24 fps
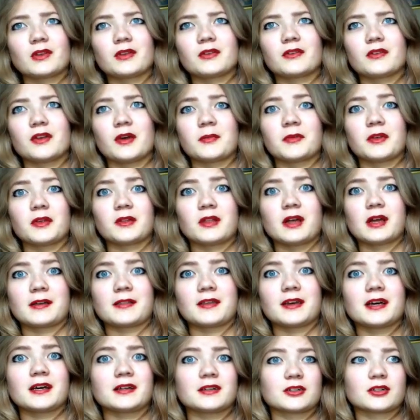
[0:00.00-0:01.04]
something like
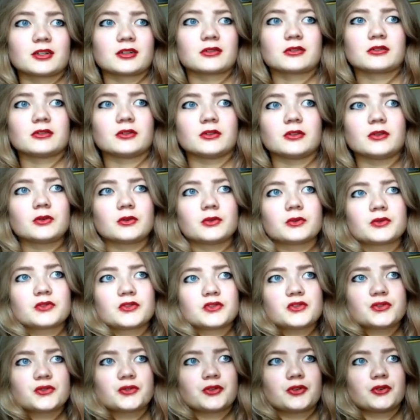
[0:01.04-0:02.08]
that, or close
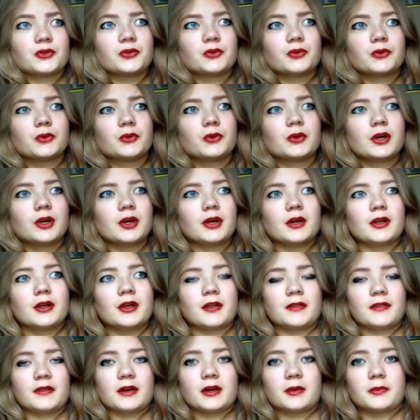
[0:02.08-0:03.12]
to you
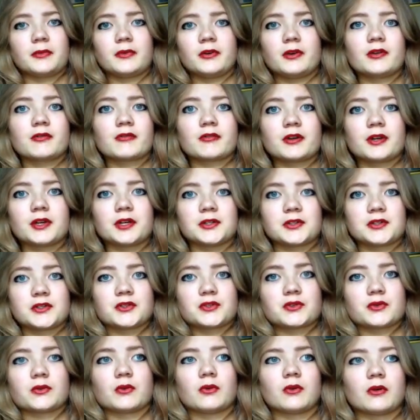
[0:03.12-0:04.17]
in the
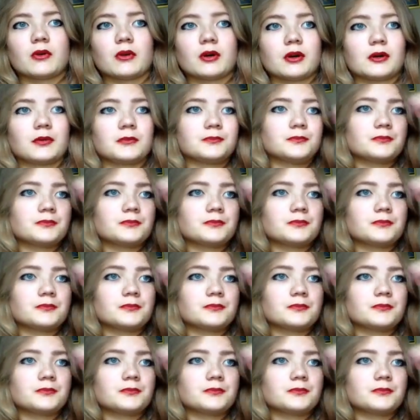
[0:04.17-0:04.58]
appearance or